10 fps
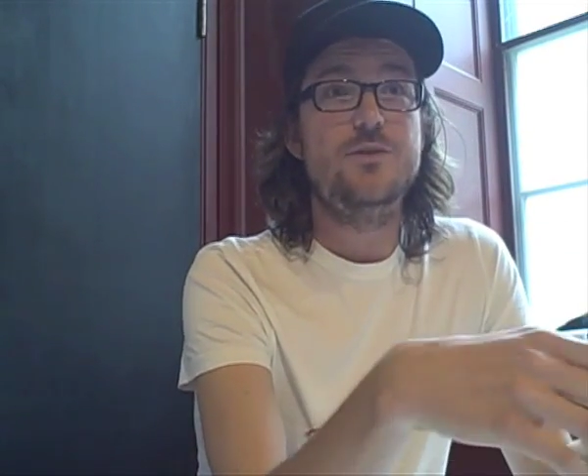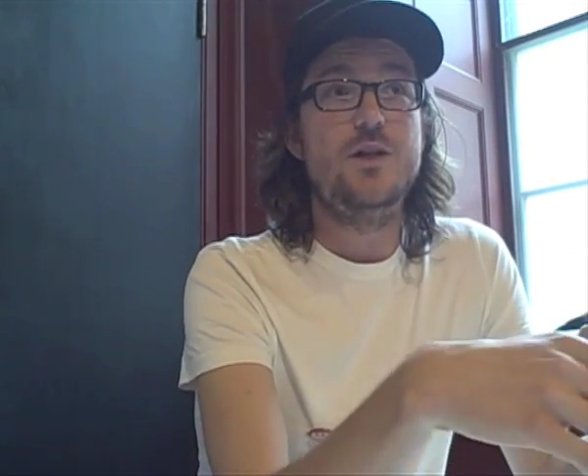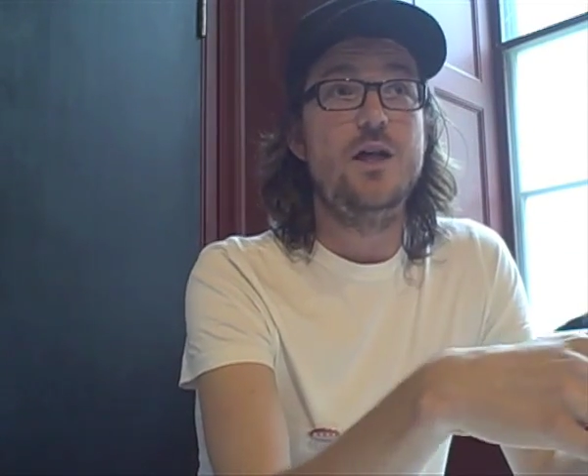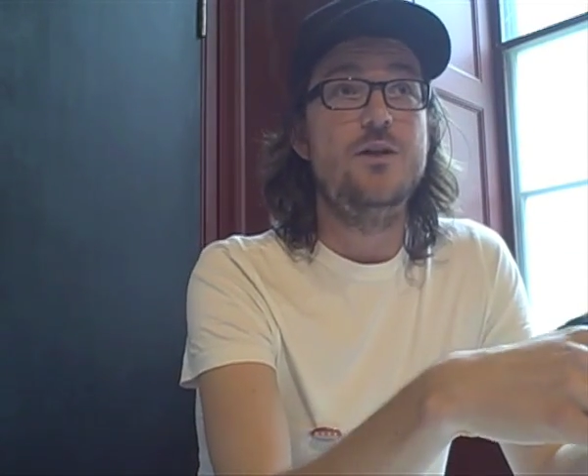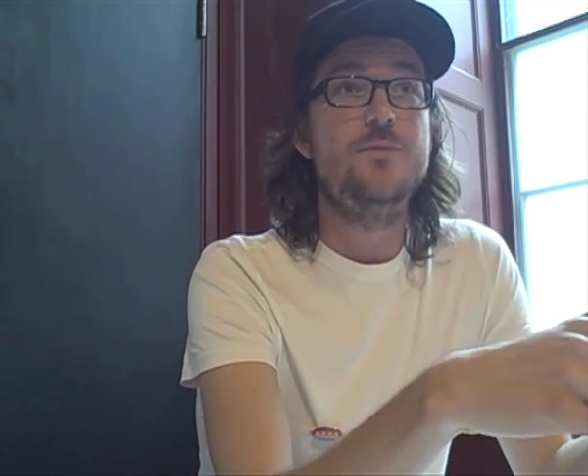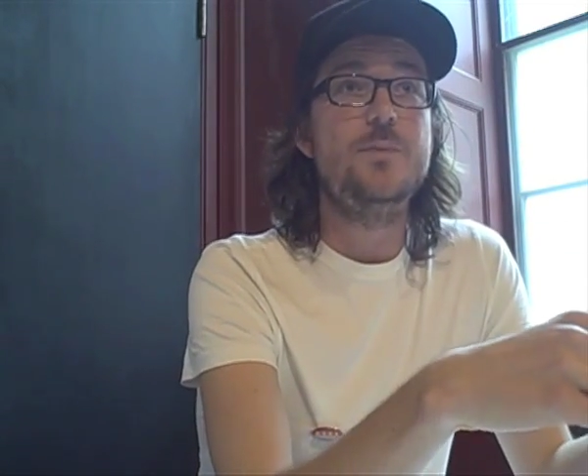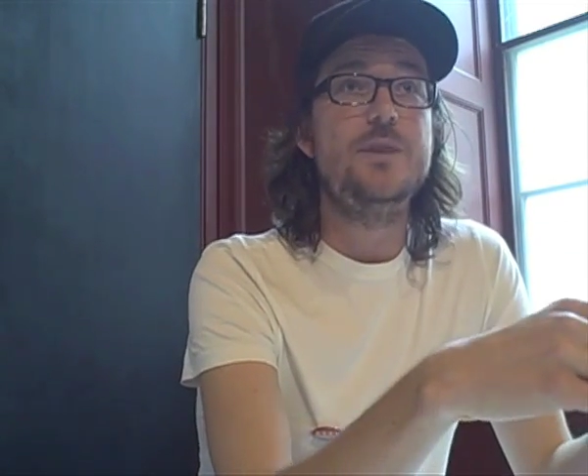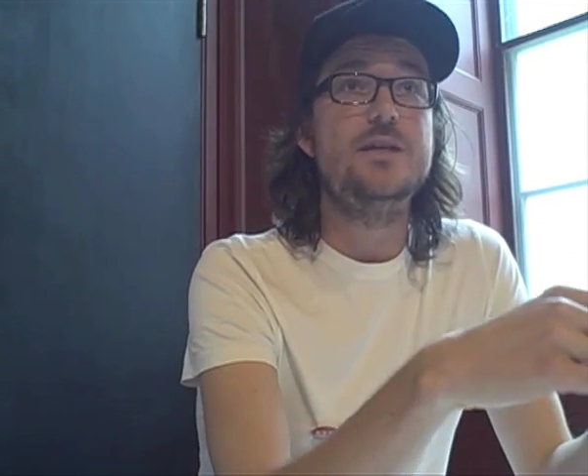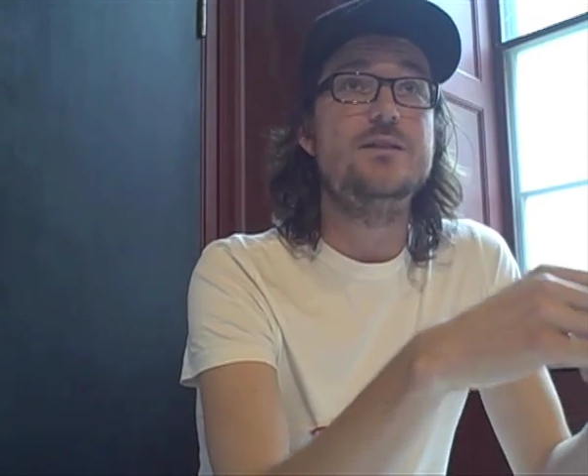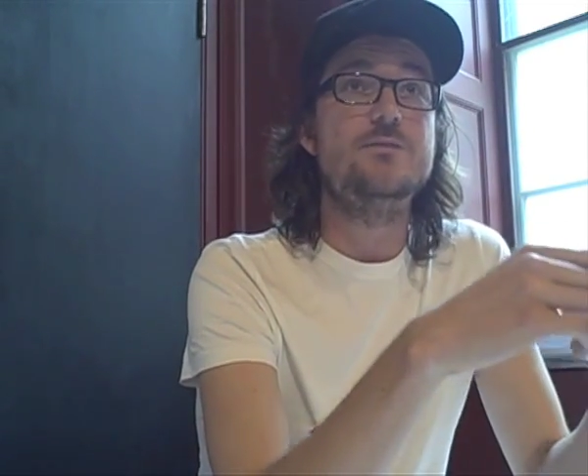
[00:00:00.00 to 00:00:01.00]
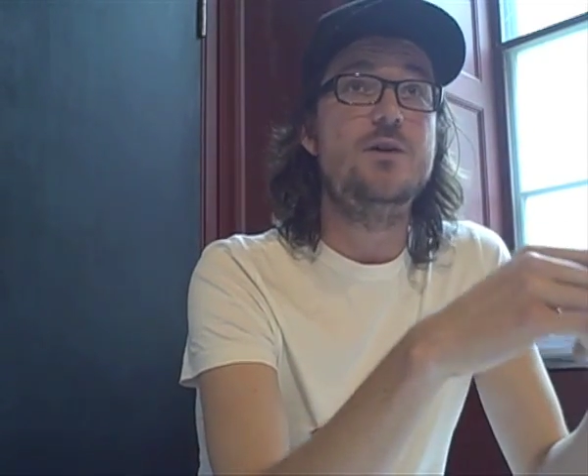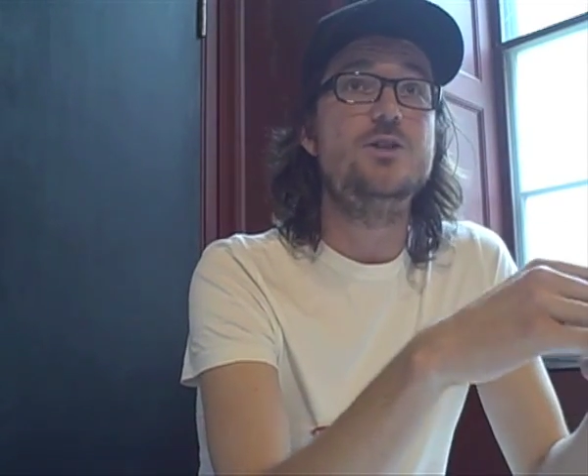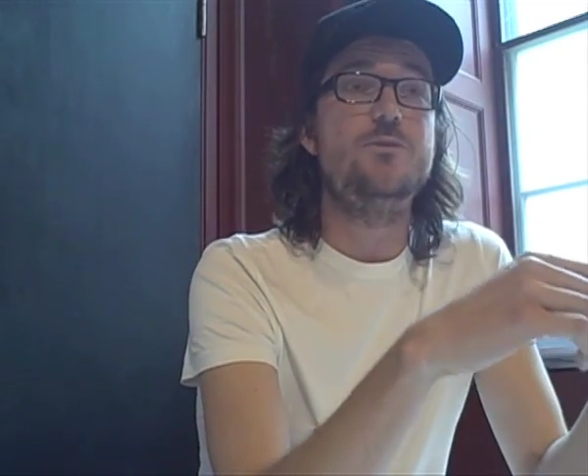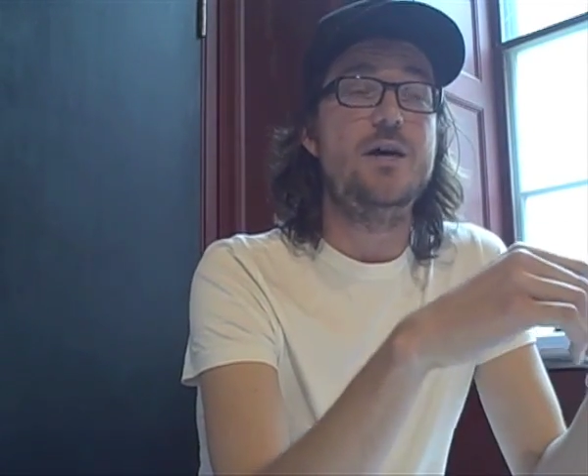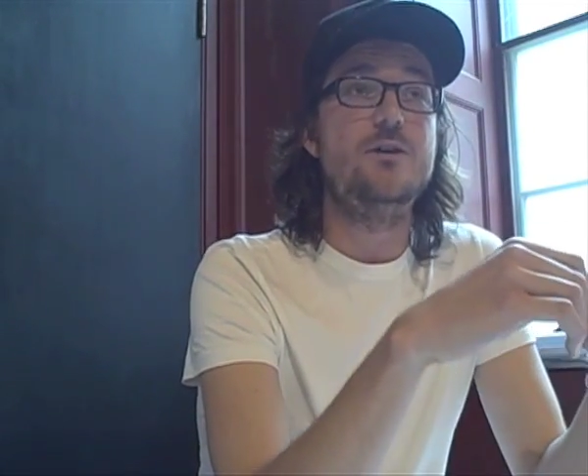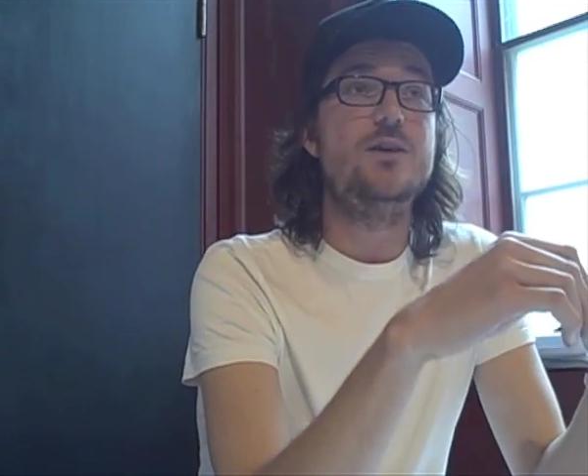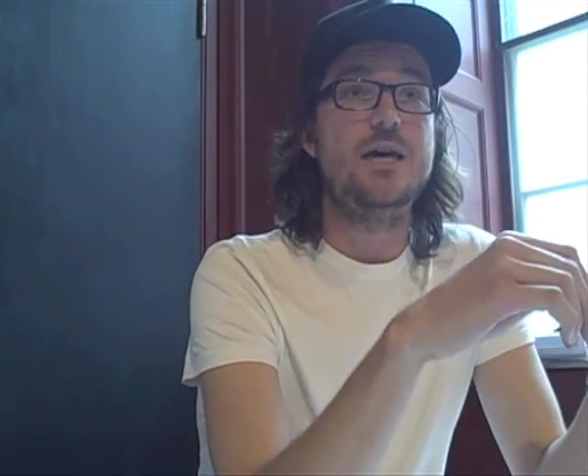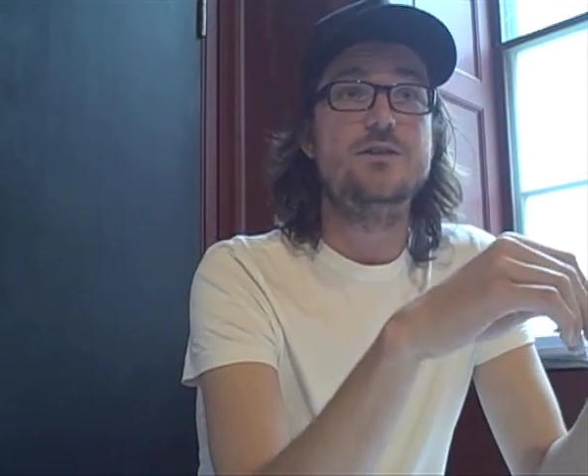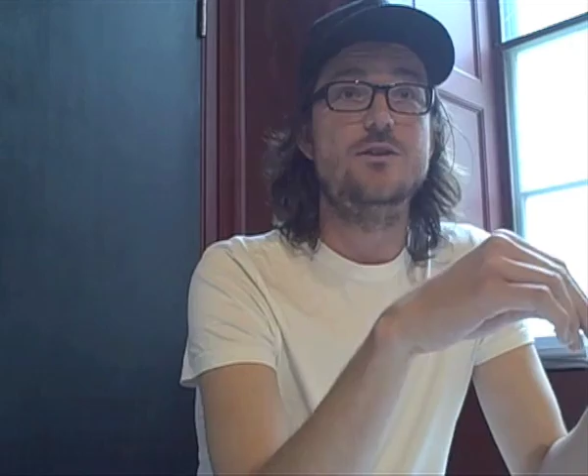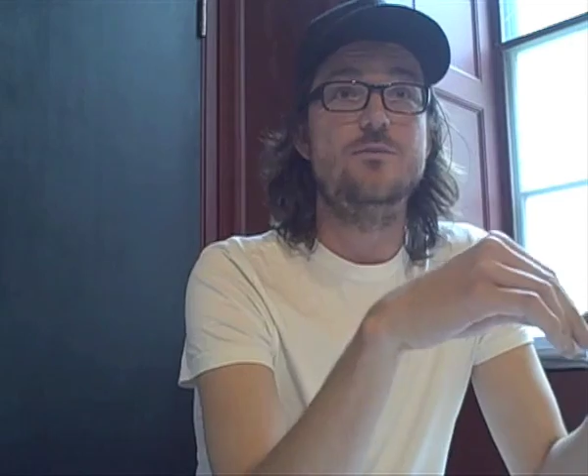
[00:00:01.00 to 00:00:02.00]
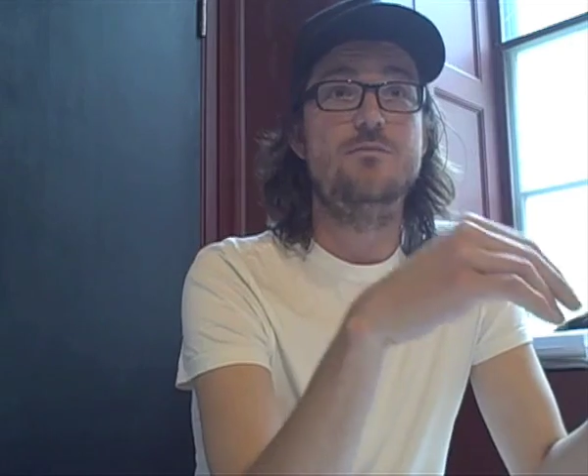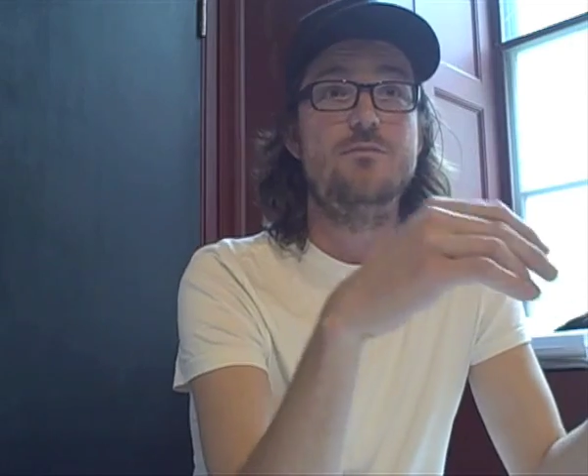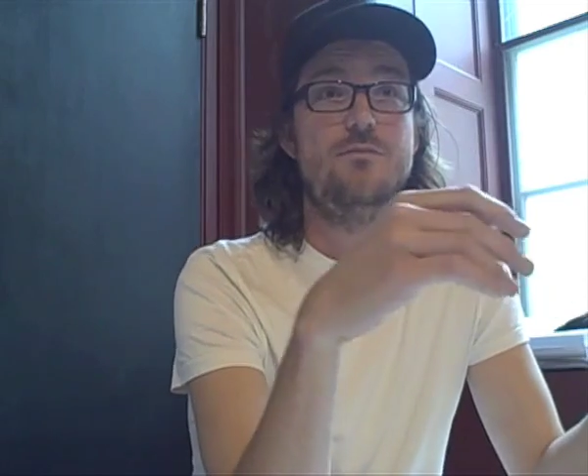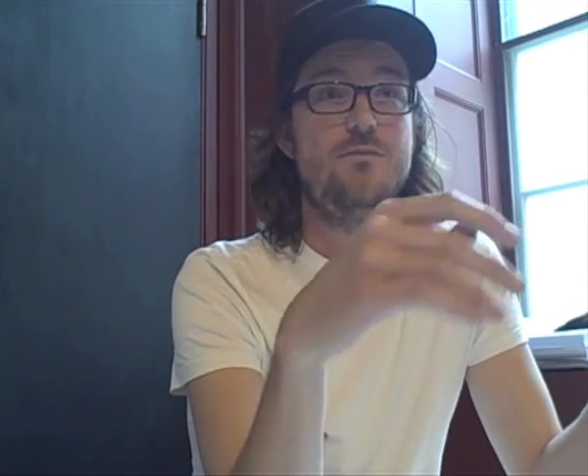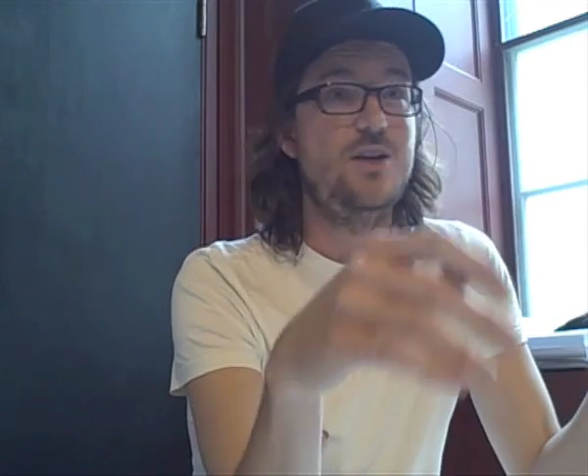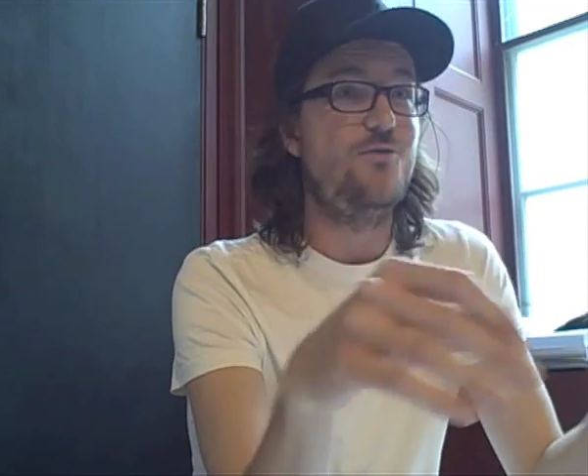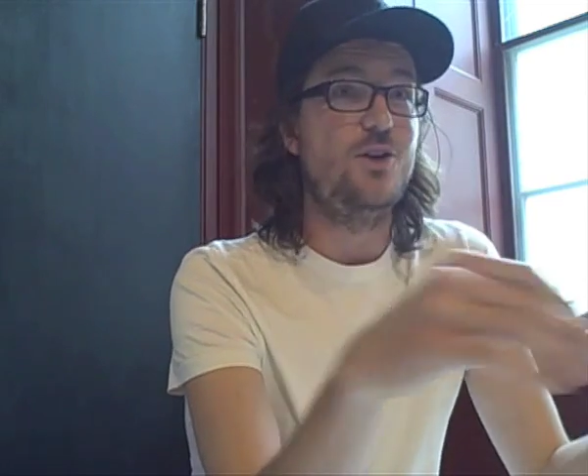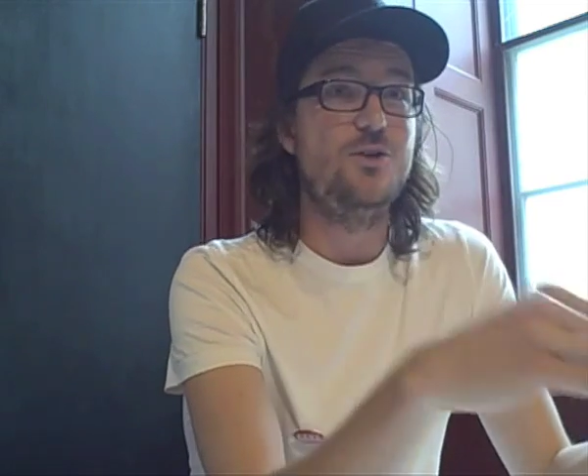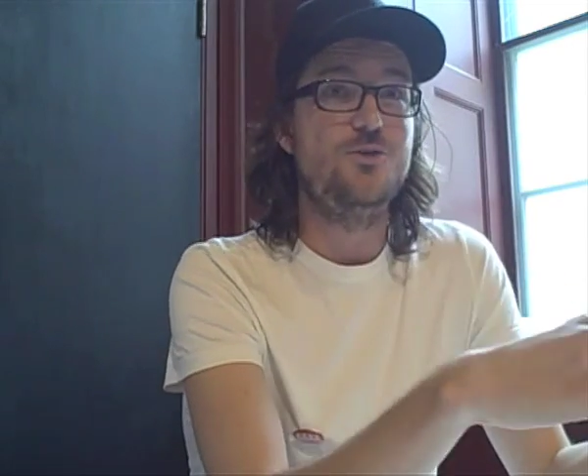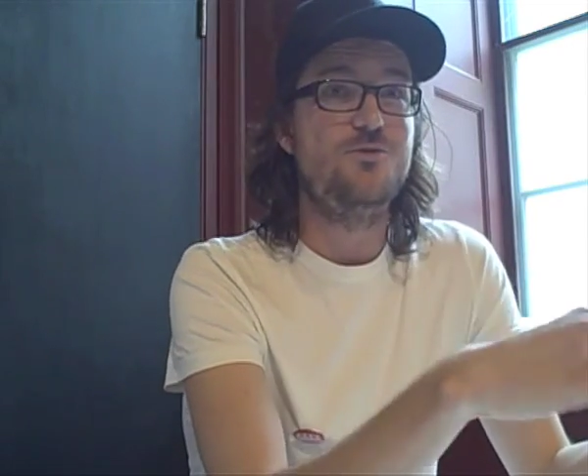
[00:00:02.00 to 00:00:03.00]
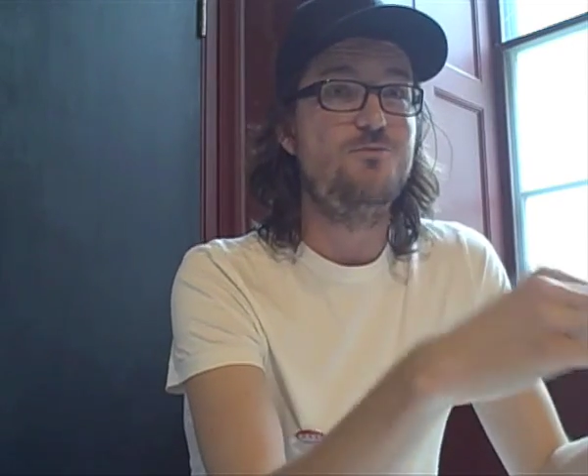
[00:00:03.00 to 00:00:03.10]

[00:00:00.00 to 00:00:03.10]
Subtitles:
And it's as much about getting them in front of